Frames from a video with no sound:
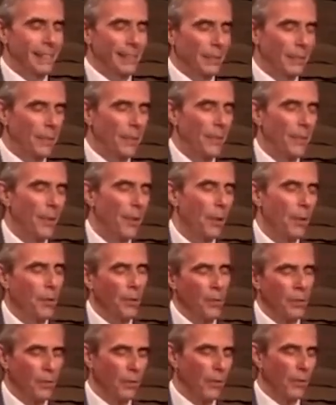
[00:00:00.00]
from
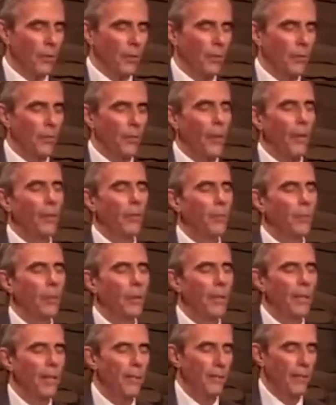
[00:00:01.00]
those false
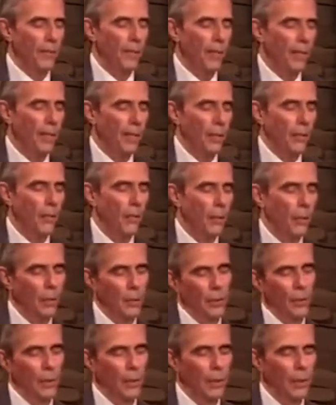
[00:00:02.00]
beliefs into